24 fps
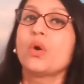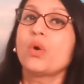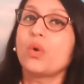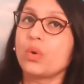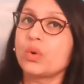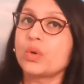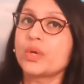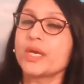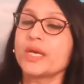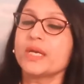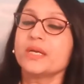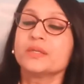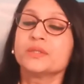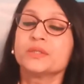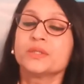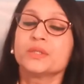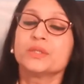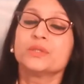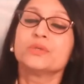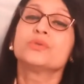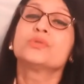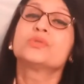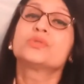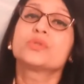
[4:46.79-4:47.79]
Okay,
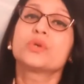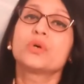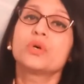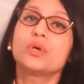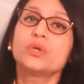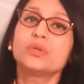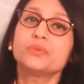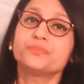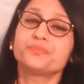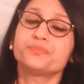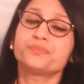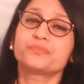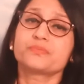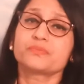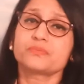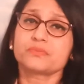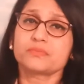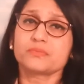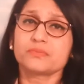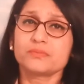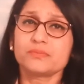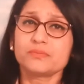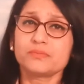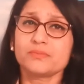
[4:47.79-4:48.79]
so
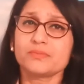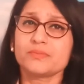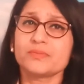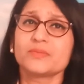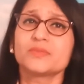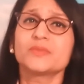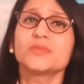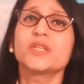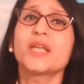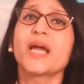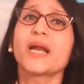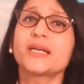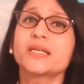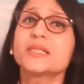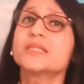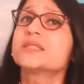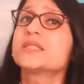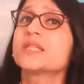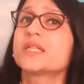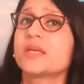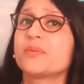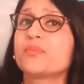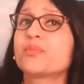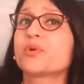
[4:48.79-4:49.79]
that is
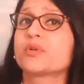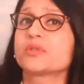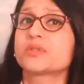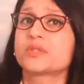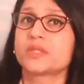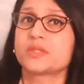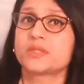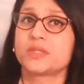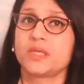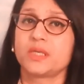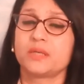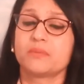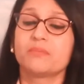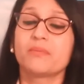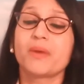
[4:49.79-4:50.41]
reprocessing.